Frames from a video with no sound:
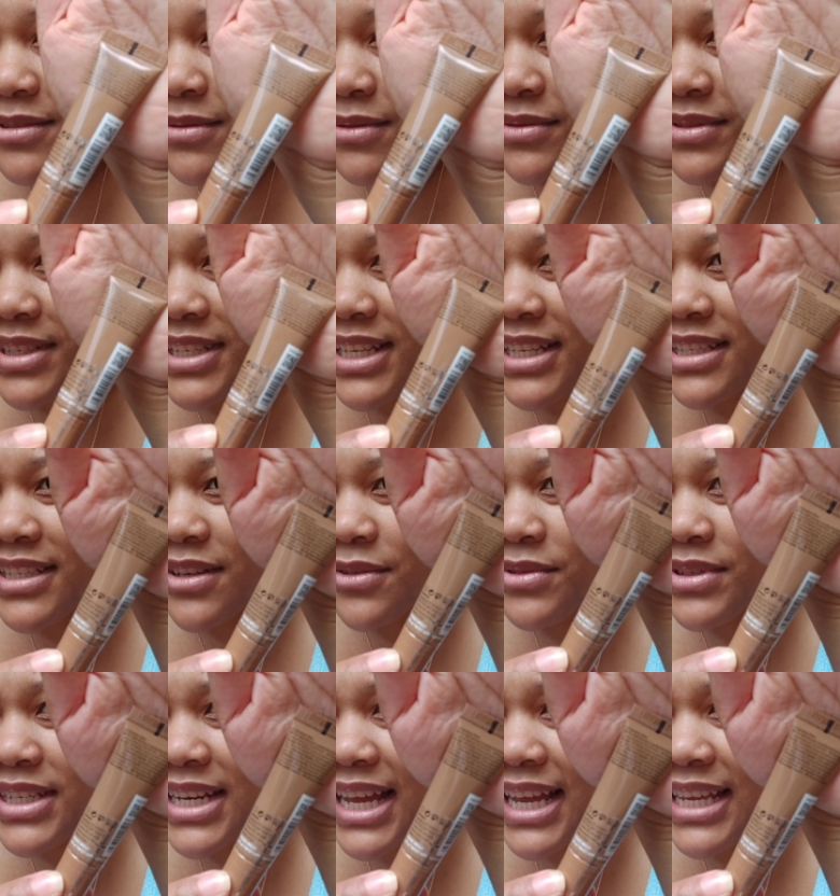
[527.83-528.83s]
won't see it's so
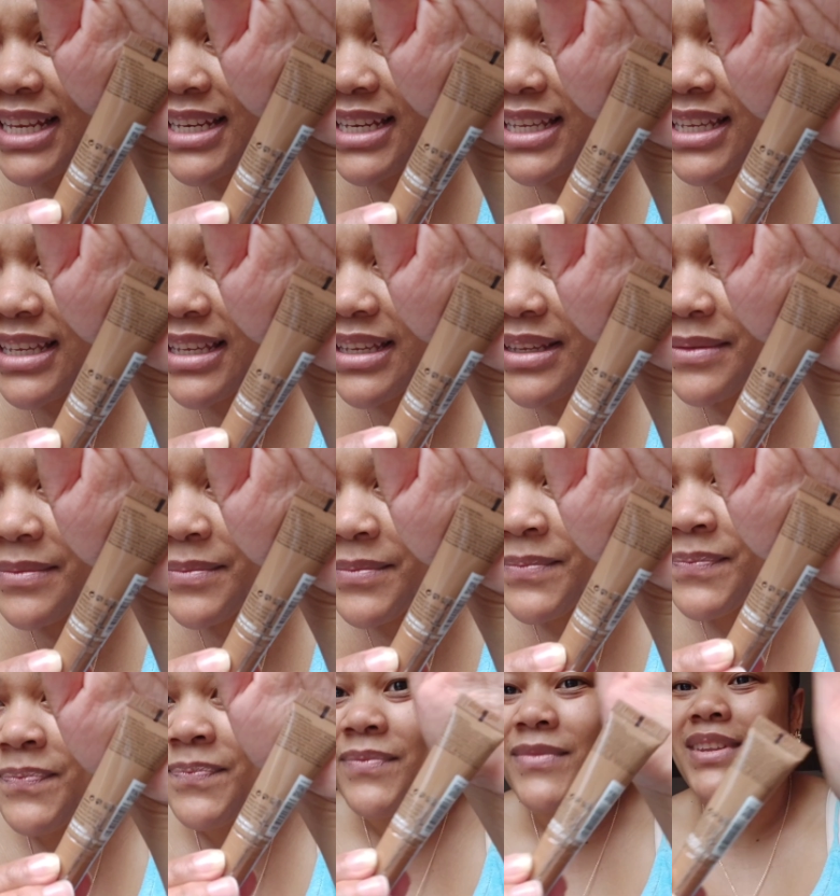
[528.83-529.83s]
tiny
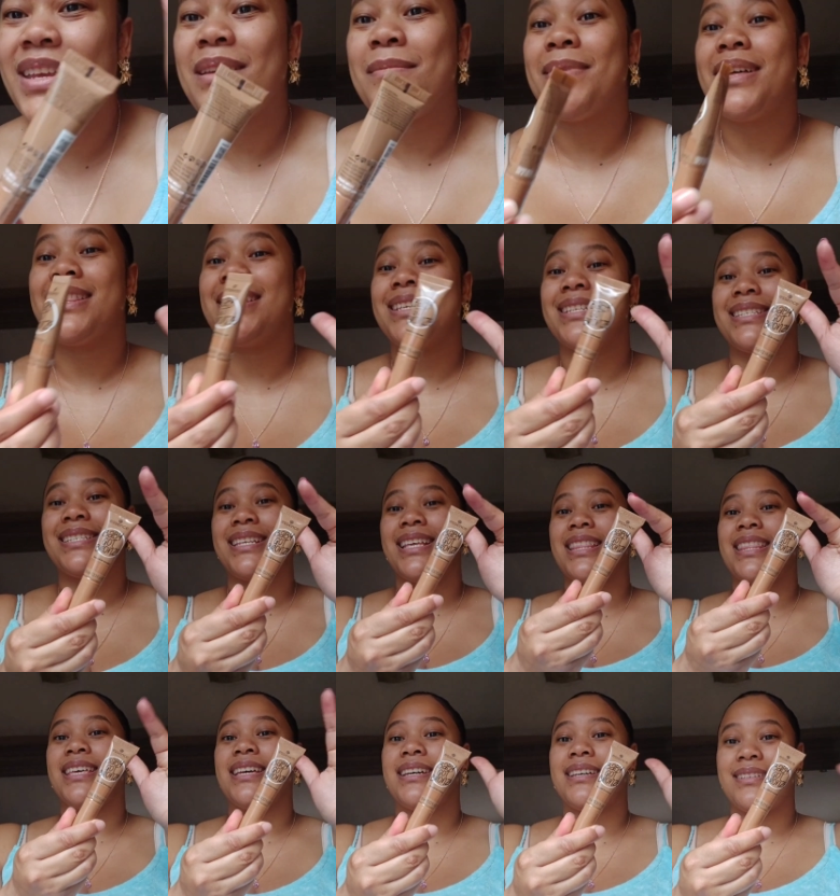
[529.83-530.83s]
okay but this
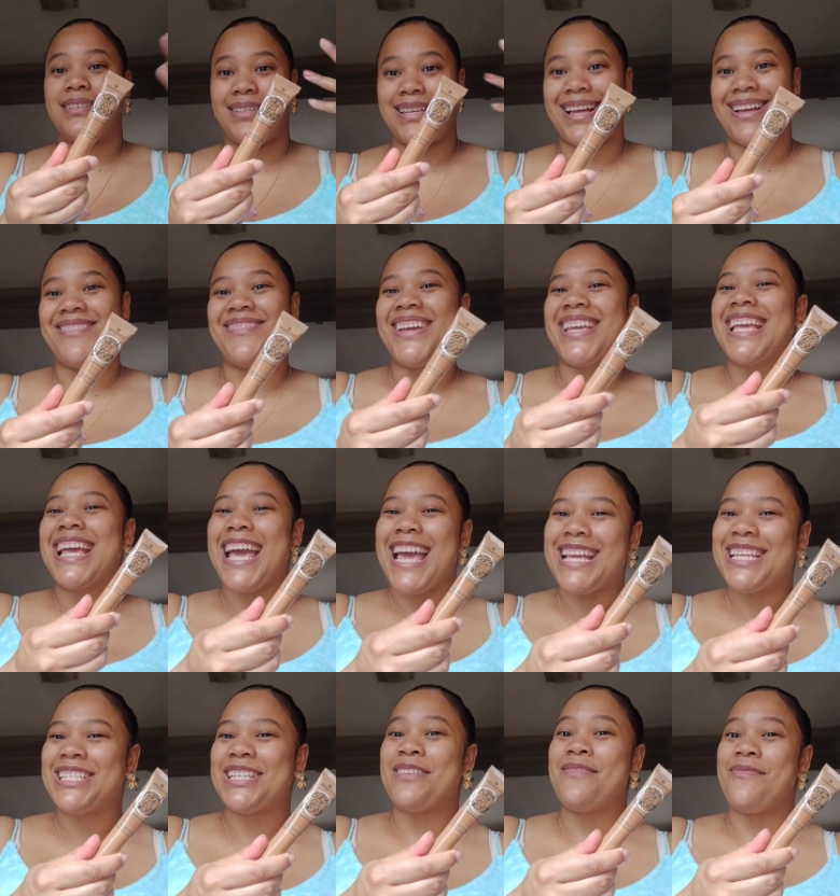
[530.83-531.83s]
the yeah
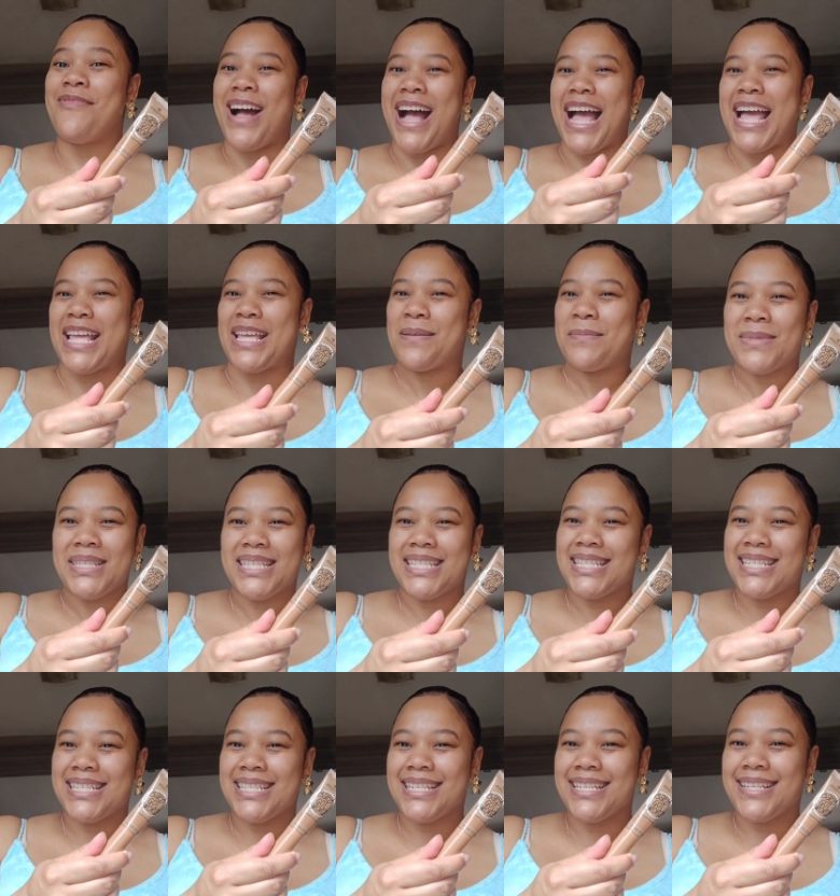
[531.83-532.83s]
vacation
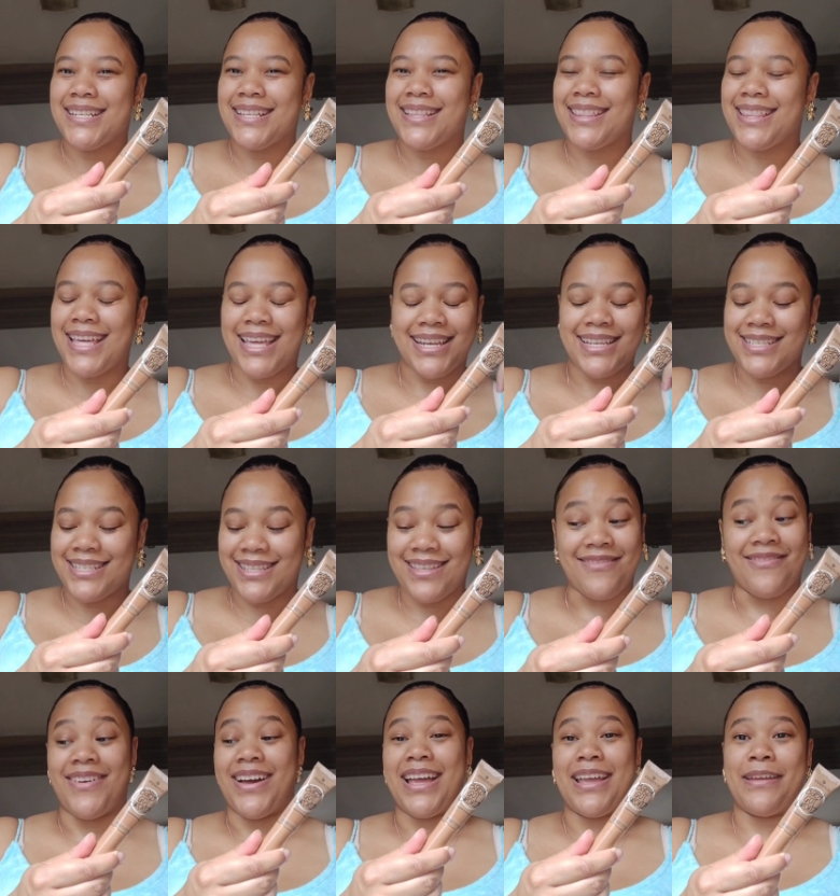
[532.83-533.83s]
vibes that is the
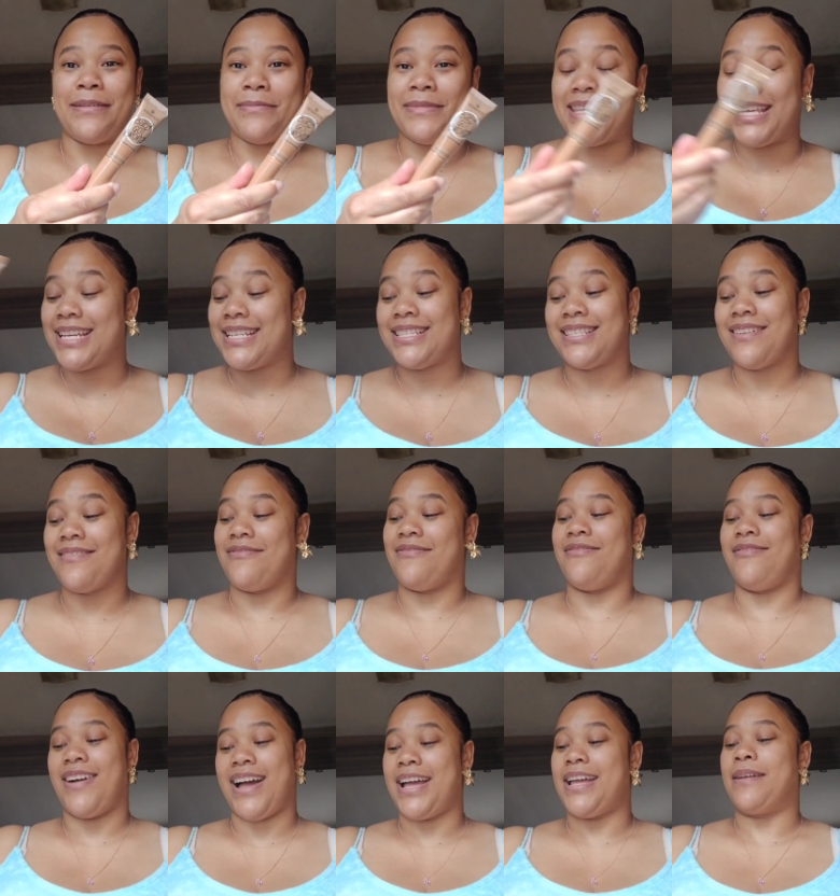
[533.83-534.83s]
vibe that is the
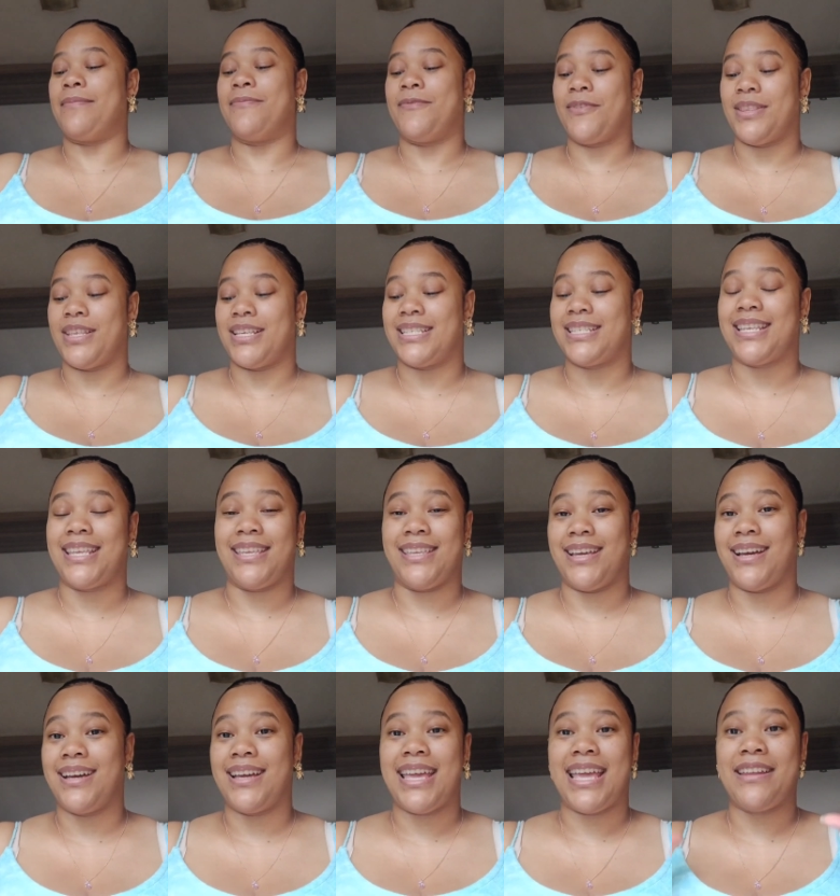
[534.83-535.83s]
vibe for this
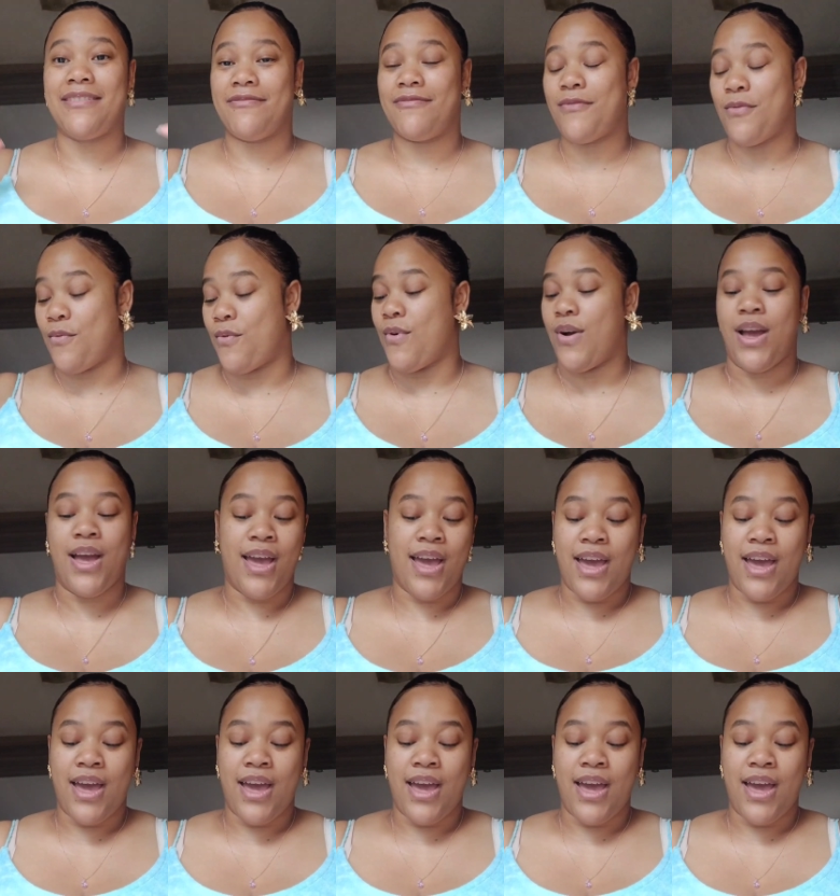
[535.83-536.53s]
year and for